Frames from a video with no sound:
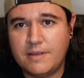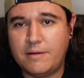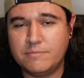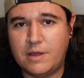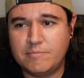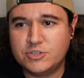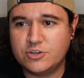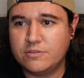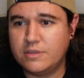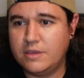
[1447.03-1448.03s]
I'm
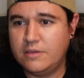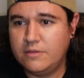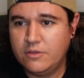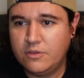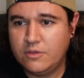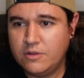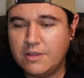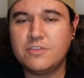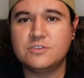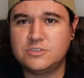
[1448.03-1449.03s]
sure
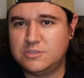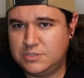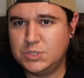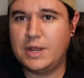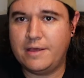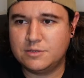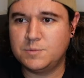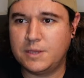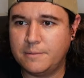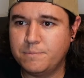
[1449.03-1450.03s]
nothing stood out to
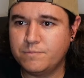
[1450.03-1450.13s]
me.